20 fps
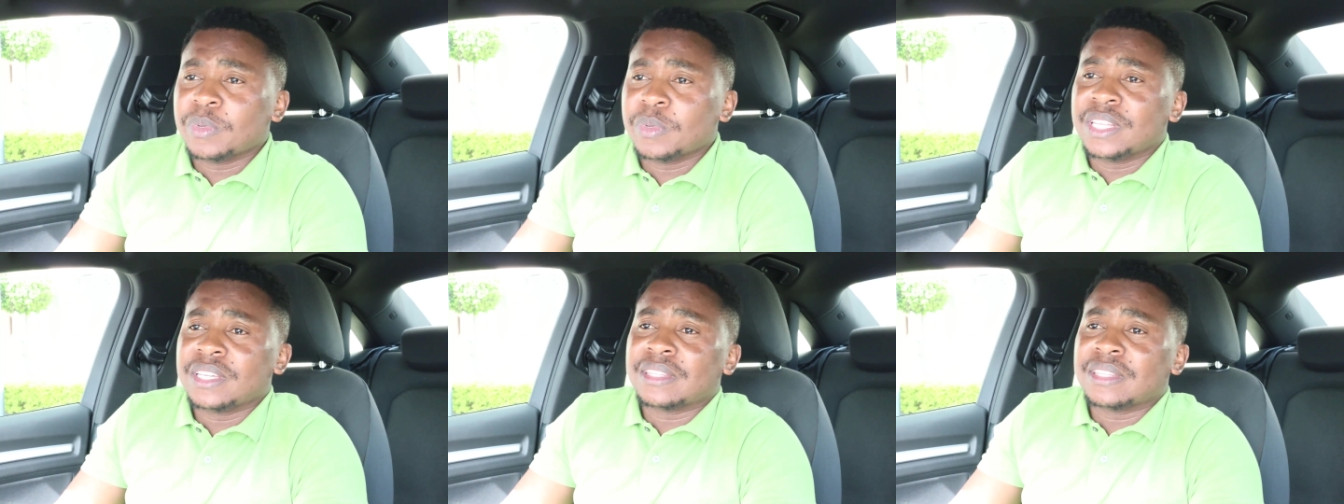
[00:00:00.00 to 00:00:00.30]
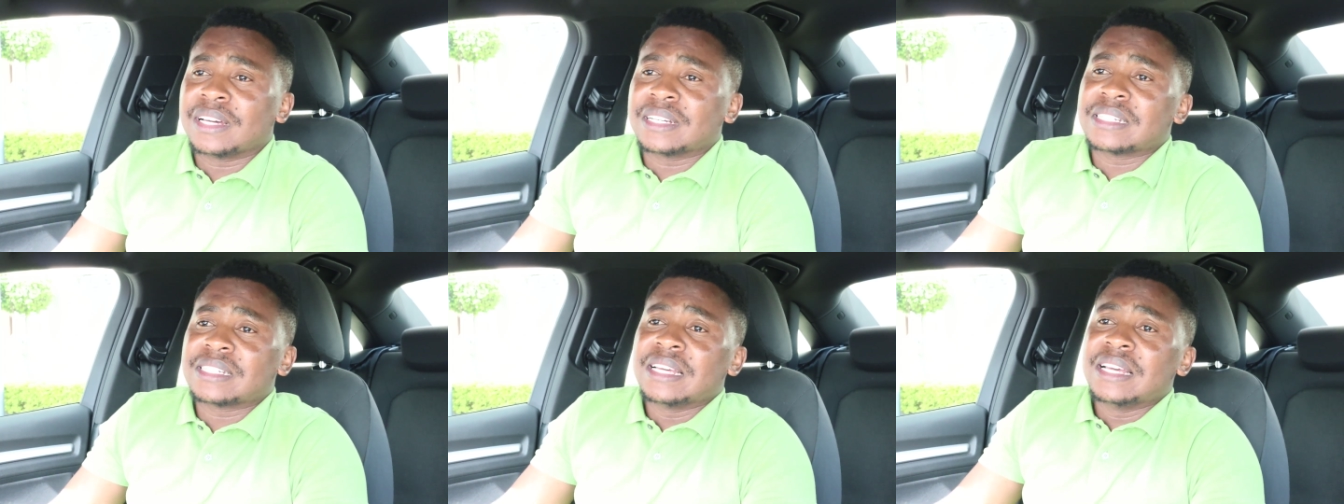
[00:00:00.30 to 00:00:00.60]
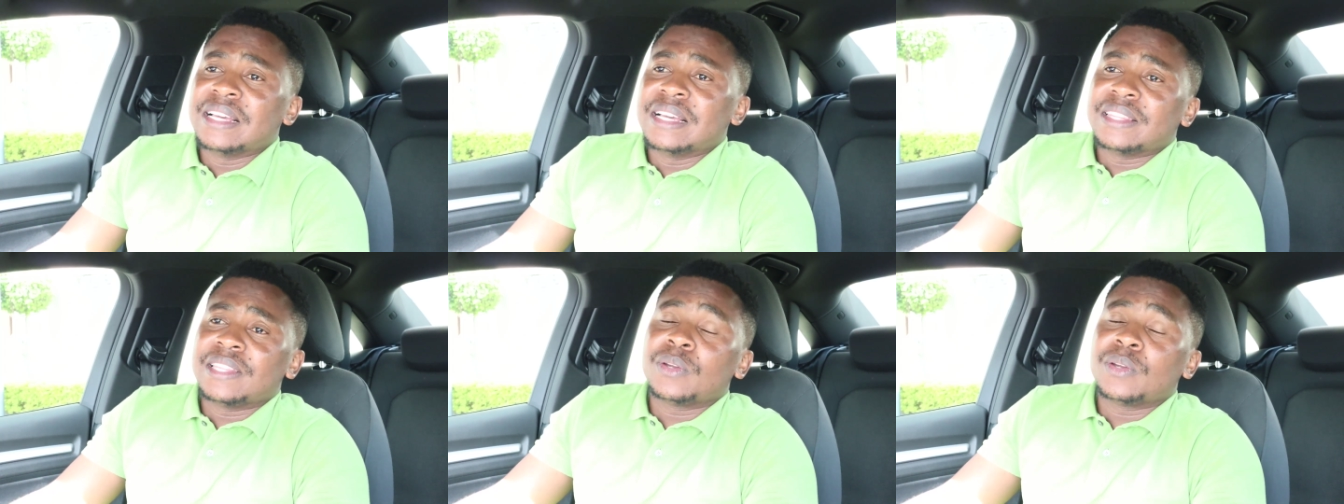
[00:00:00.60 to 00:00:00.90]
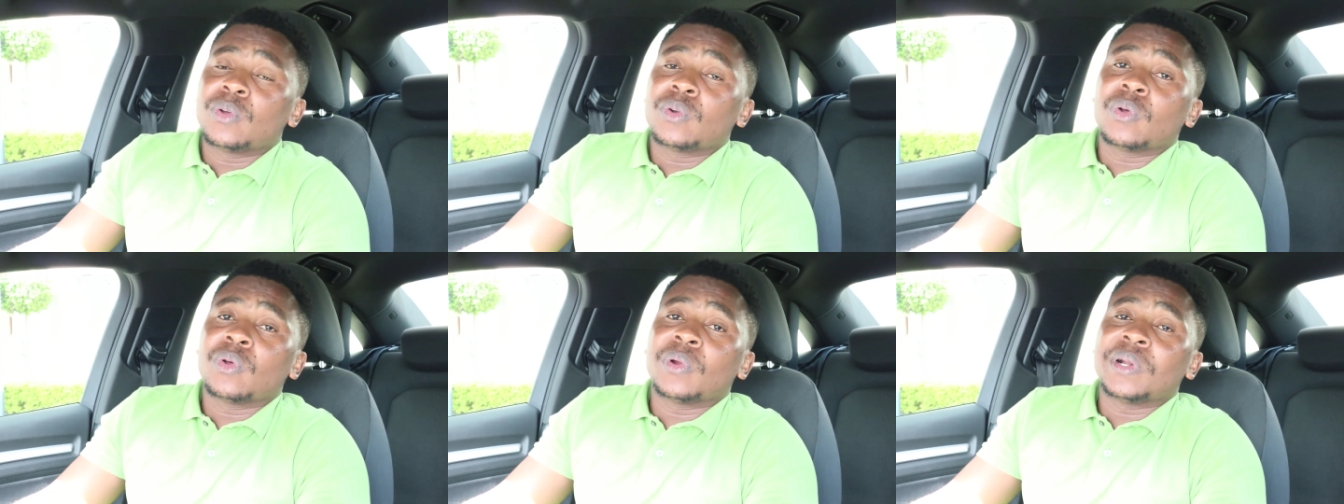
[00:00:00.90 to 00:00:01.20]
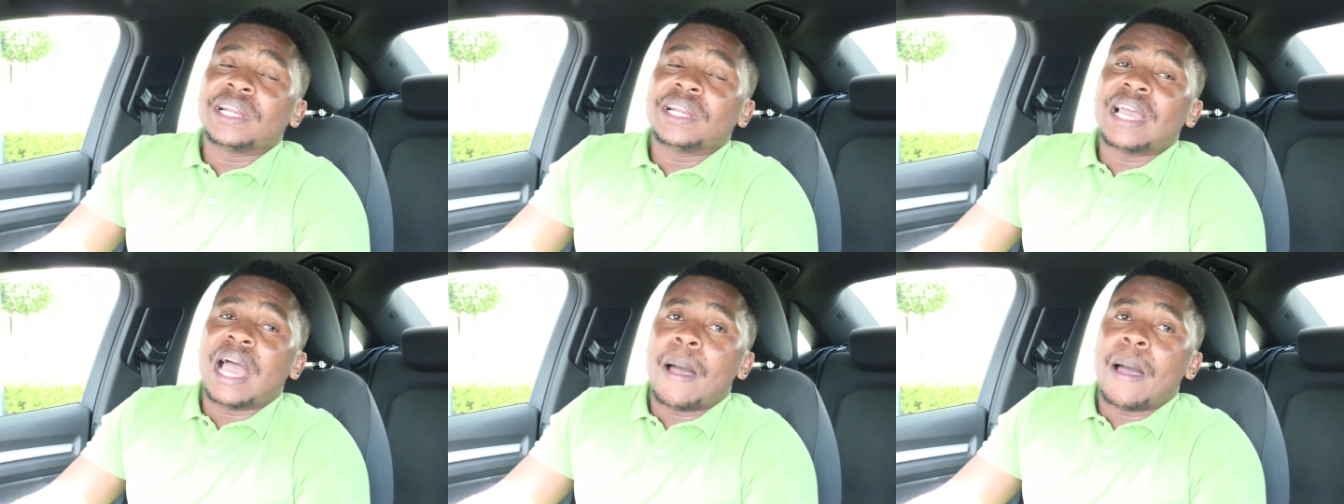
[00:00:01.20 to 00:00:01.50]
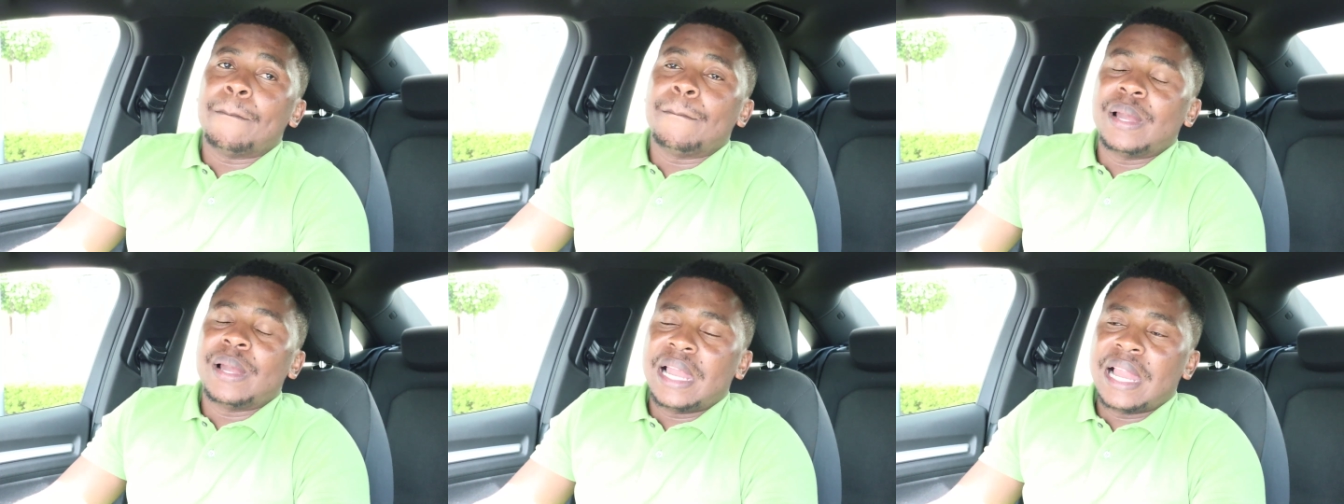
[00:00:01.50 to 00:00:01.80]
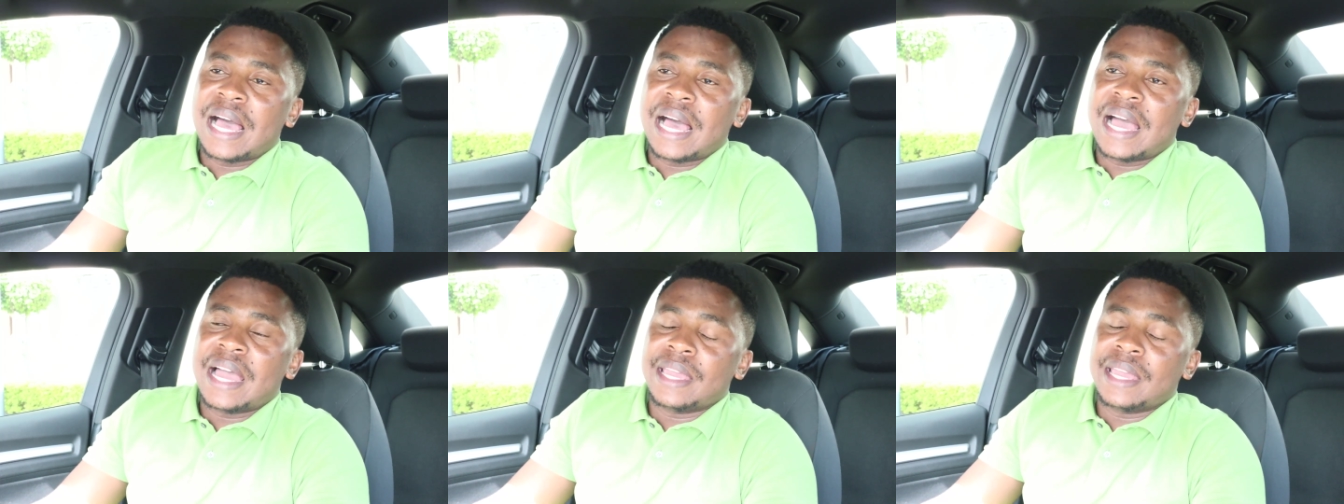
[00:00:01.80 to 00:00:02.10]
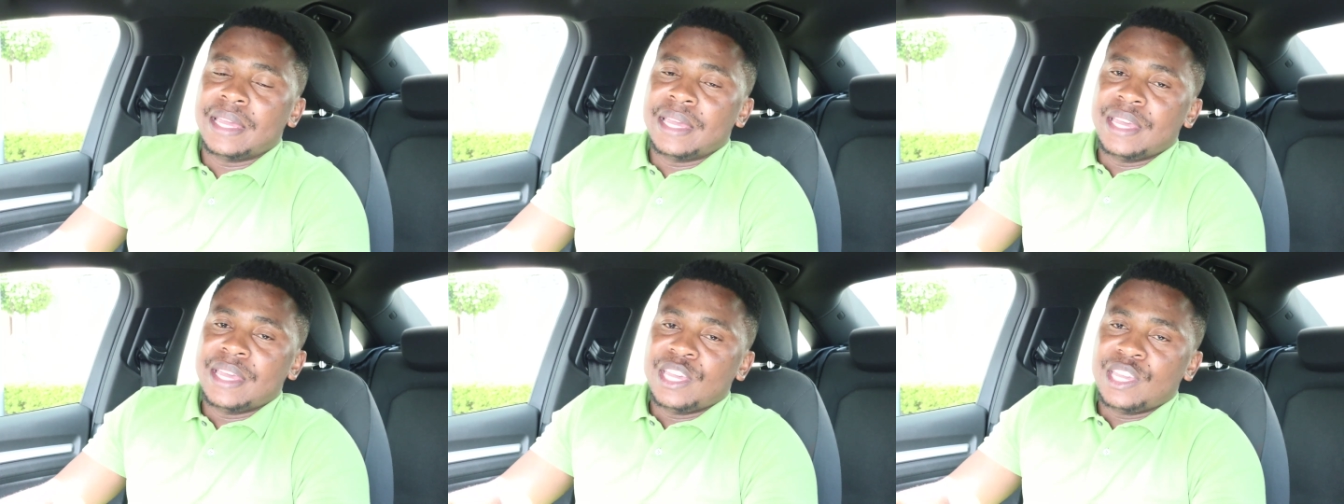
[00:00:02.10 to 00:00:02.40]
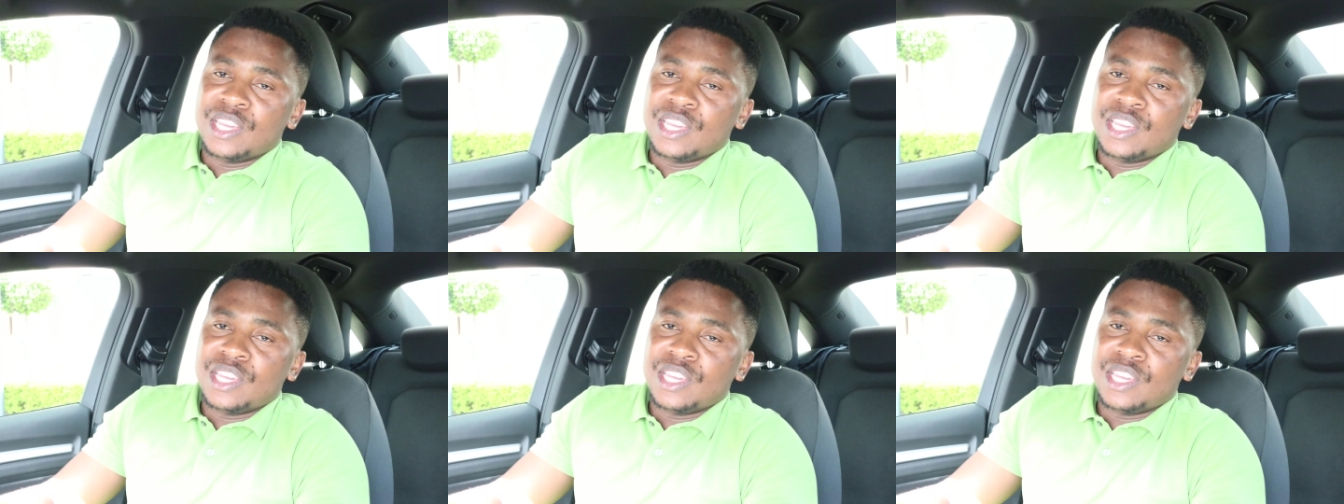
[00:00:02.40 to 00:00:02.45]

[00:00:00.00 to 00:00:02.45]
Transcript: meaning that they don't only apply